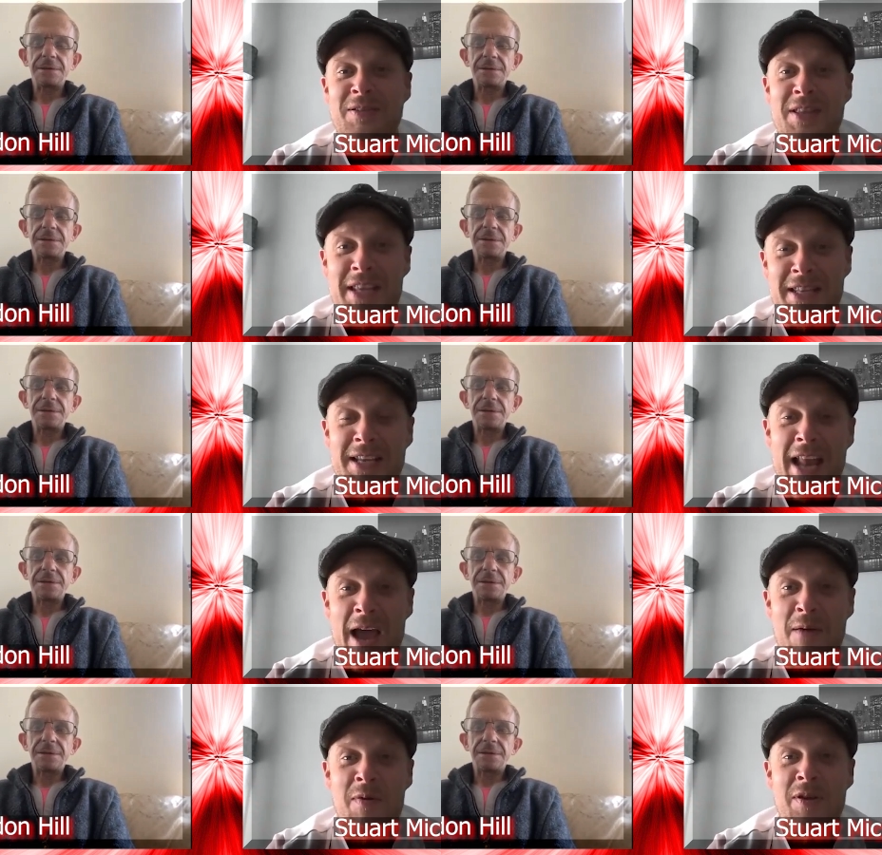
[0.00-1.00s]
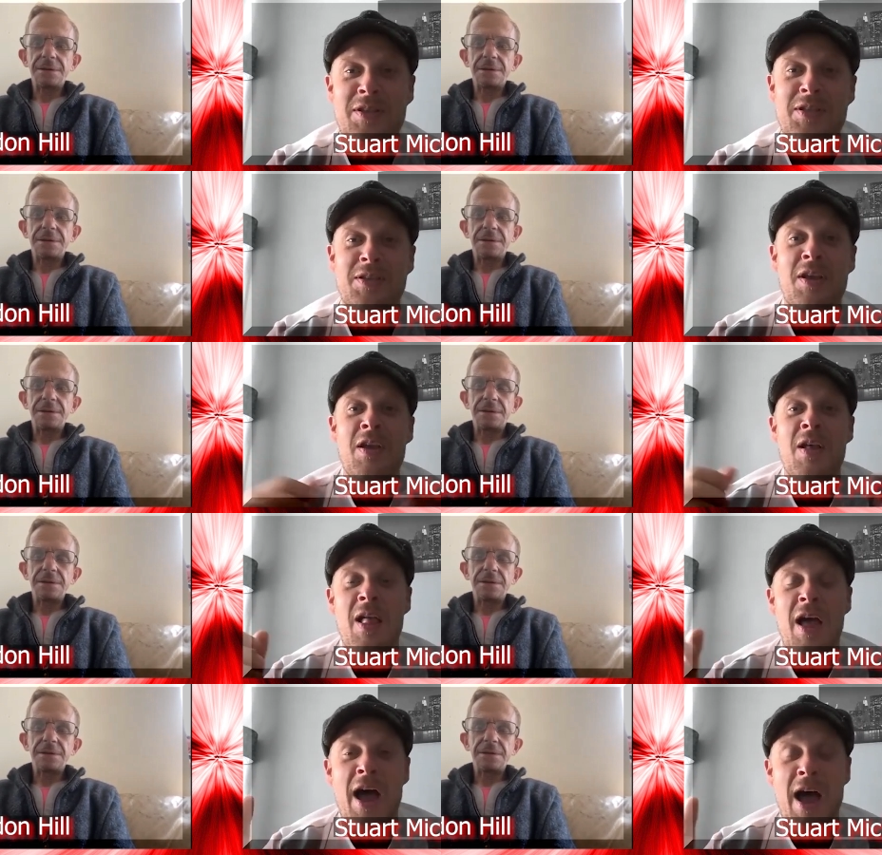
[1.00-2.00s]
Speaker 1: onto the internet was.
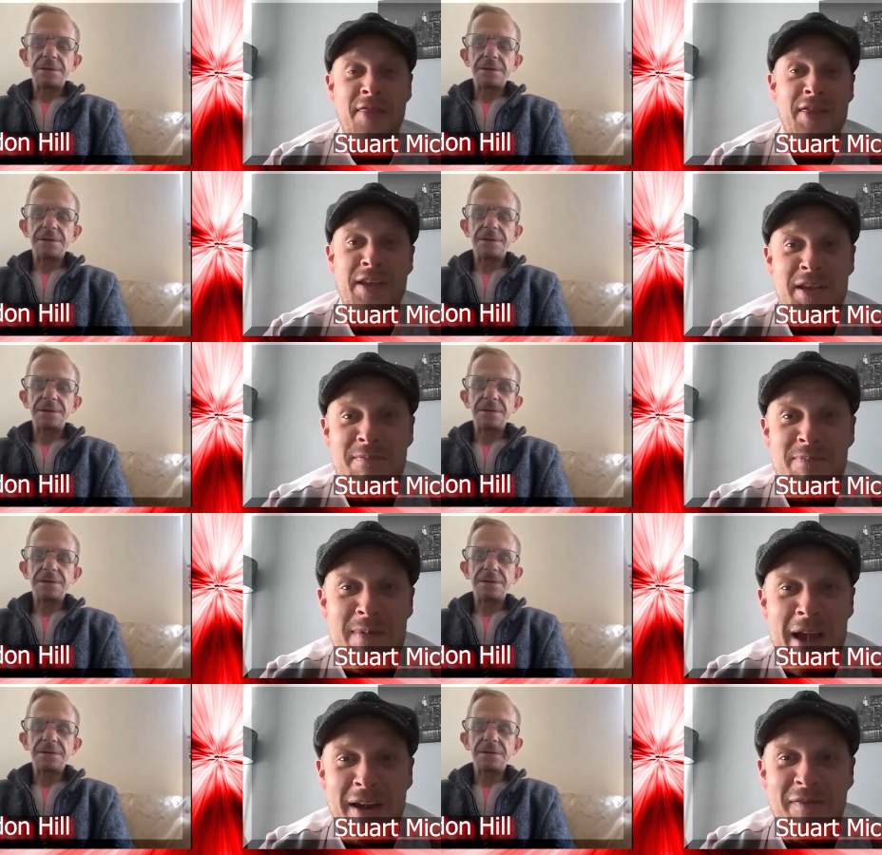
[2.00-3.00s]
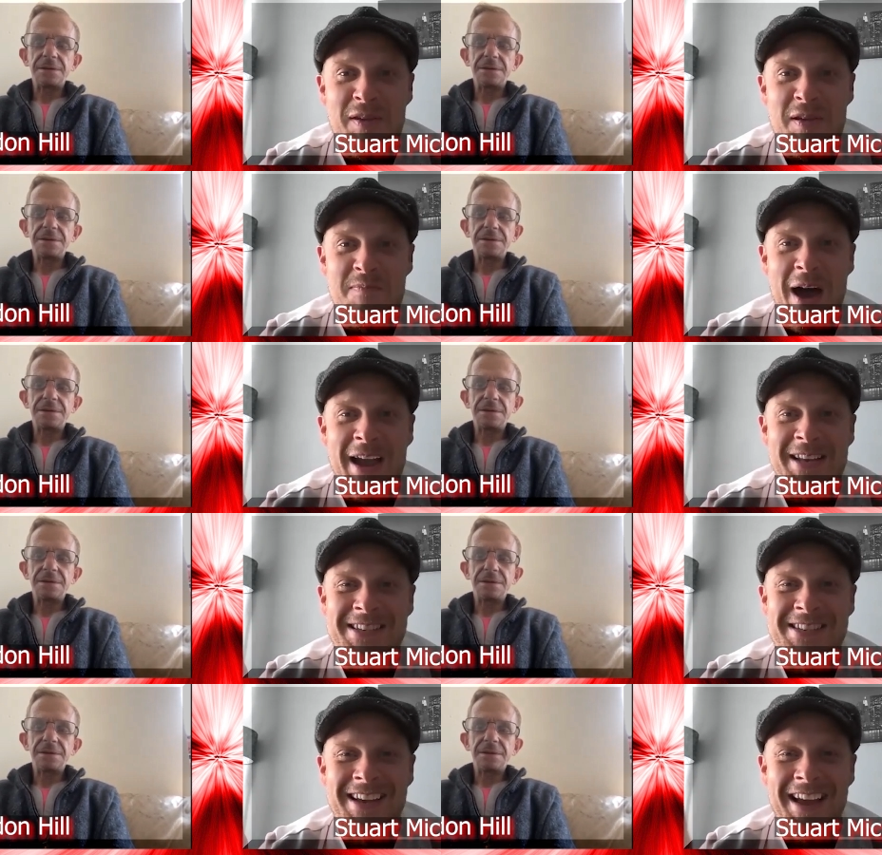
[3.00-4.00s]
Uh, I think you'd maybe had a few
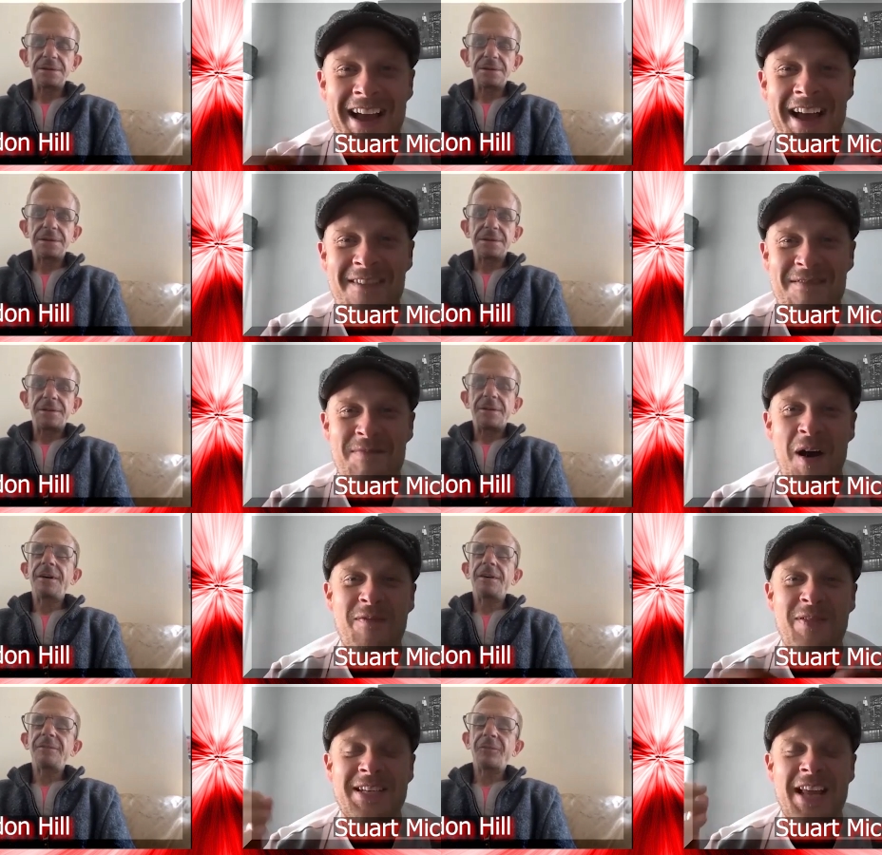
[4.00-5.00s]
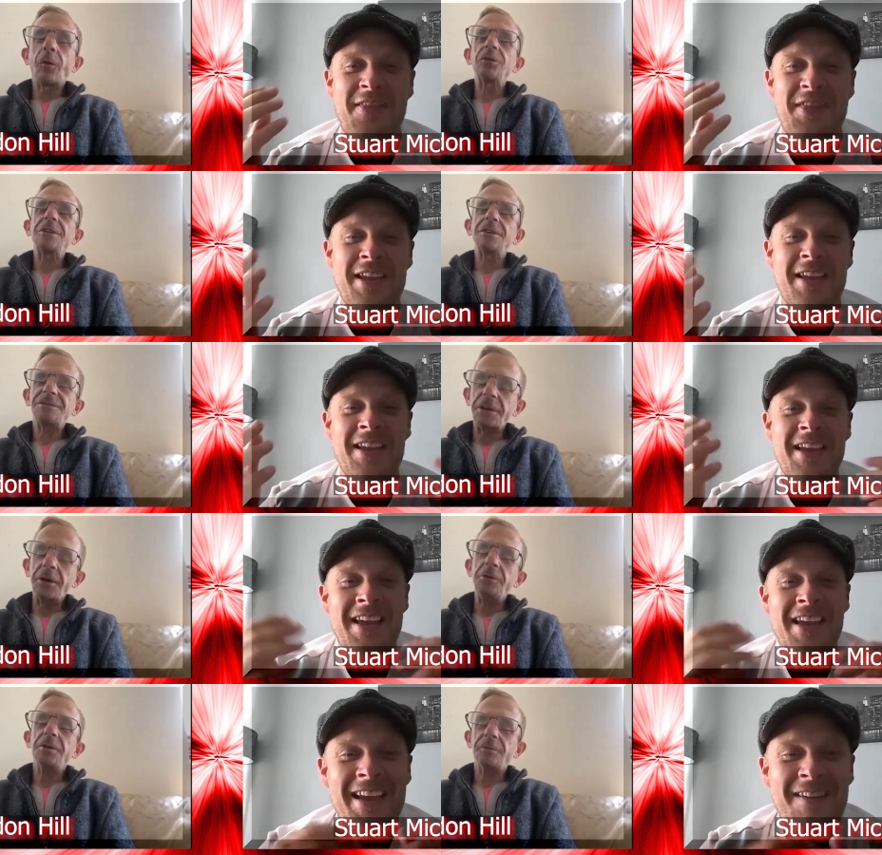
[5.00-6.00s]
pints, uh, but obviously more than
Speaker 2: a few.
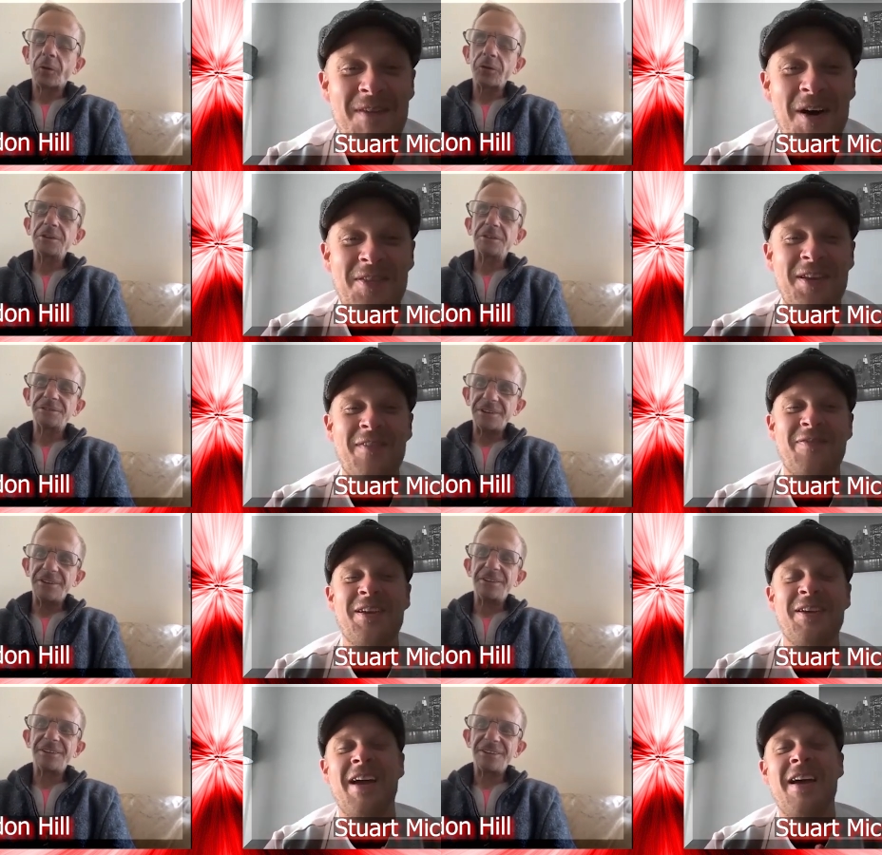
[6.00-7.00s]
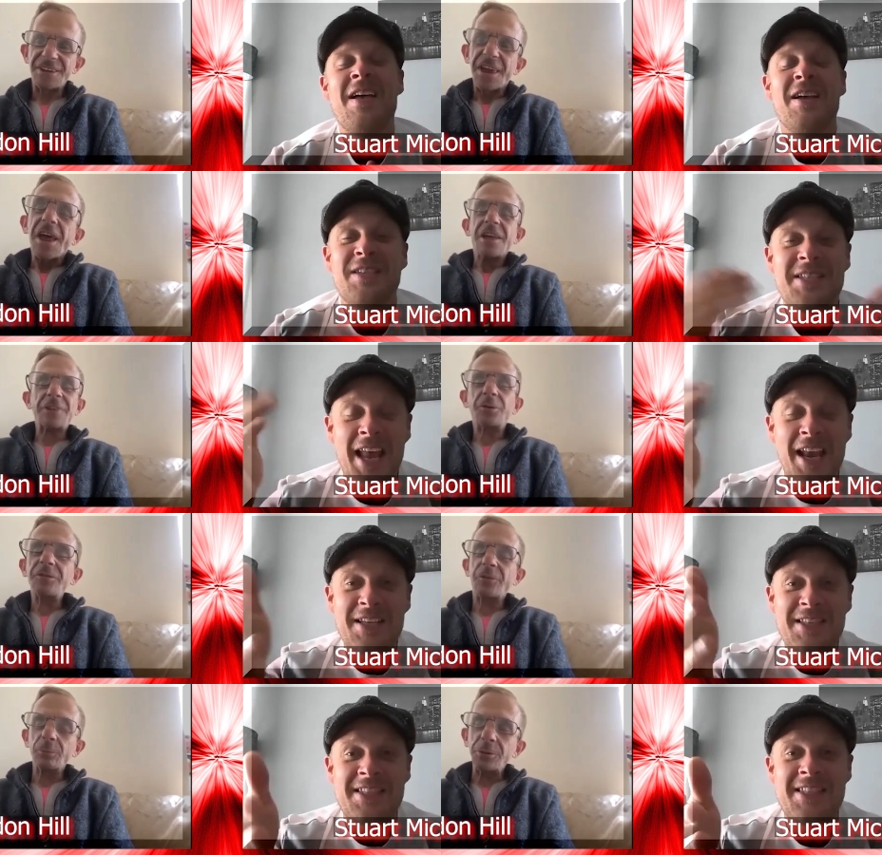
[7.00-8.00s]
More, more than, than a few. few yeah. So That's tell, what
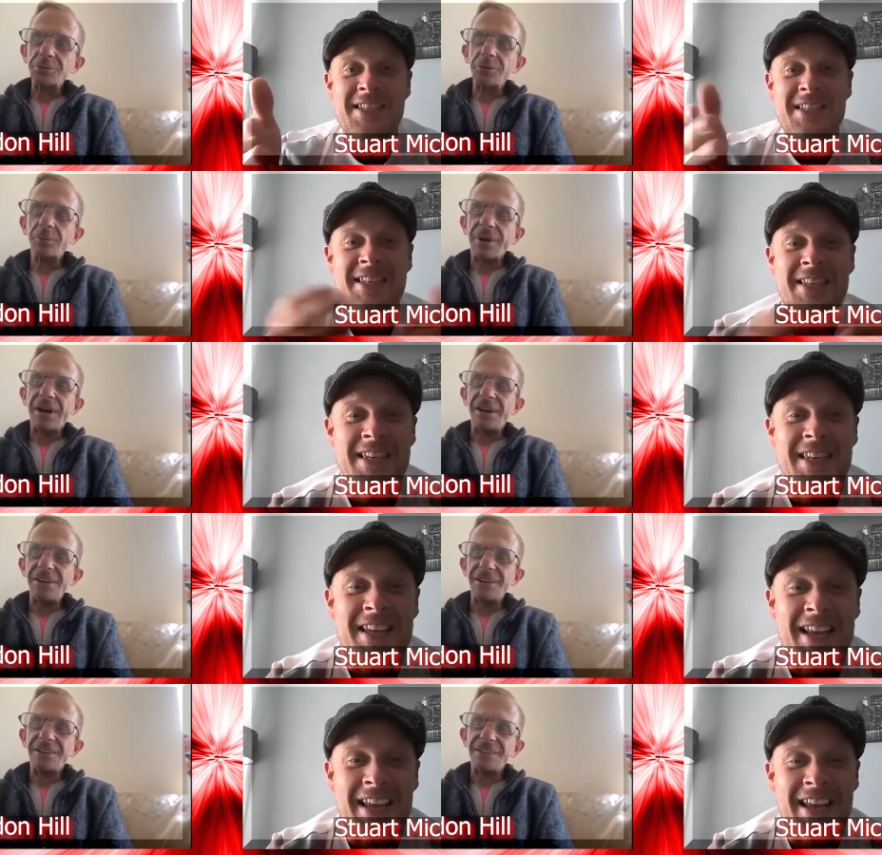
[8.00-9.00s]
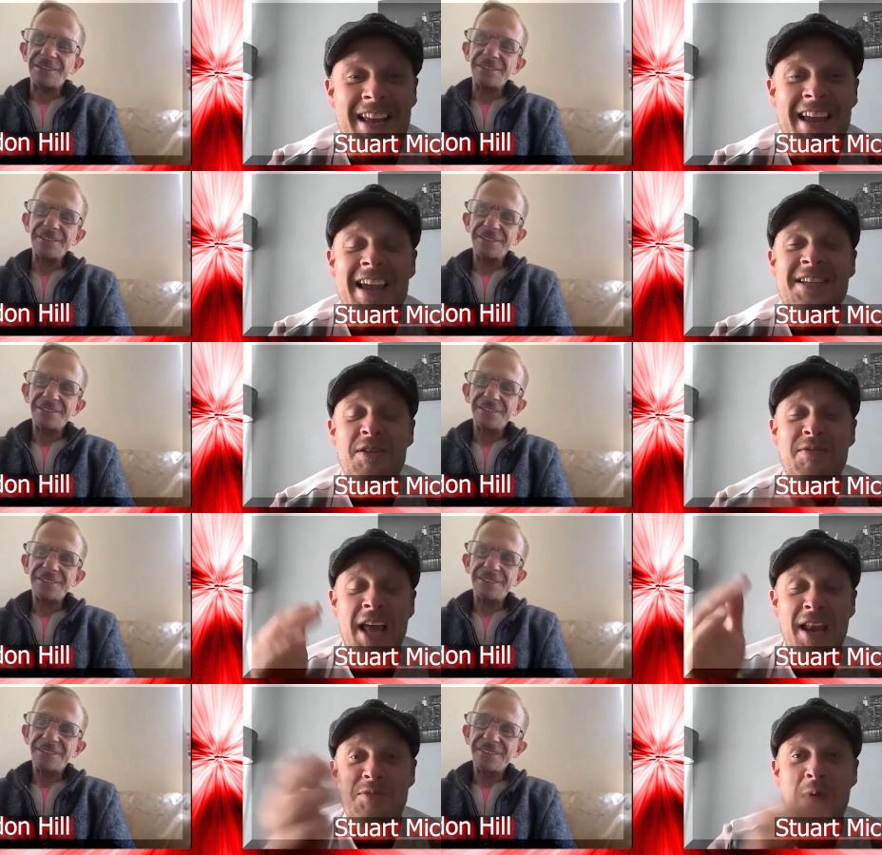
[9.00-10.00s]
football's are about, isn't it?
Speaker 1: It is. You
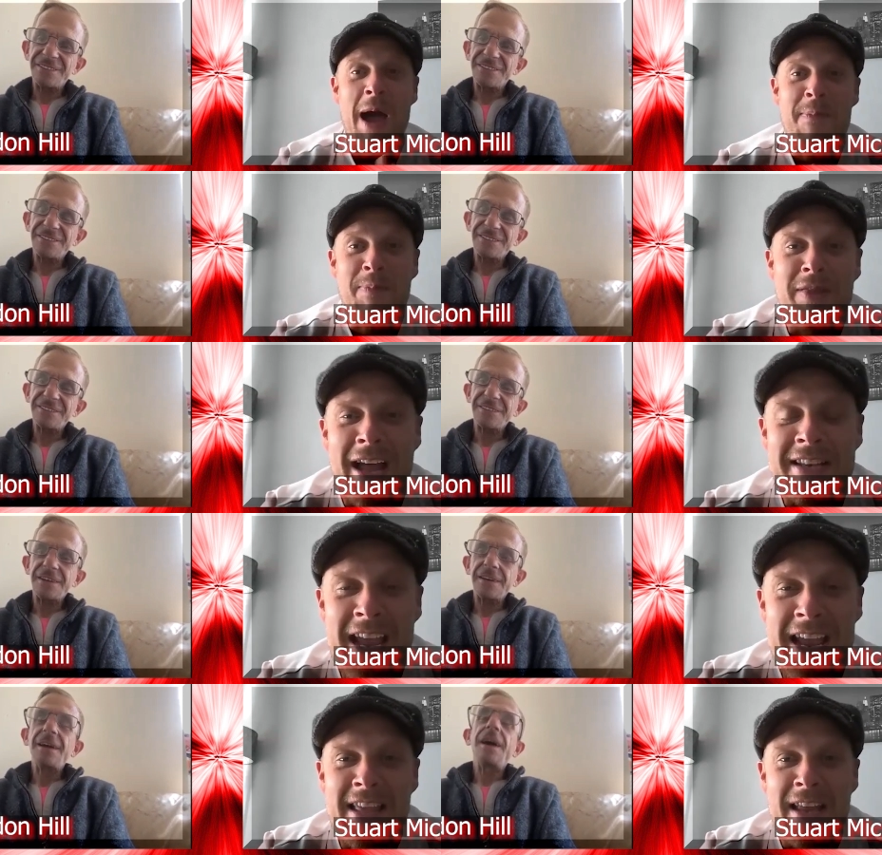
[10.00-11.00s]
tell us what happened that day,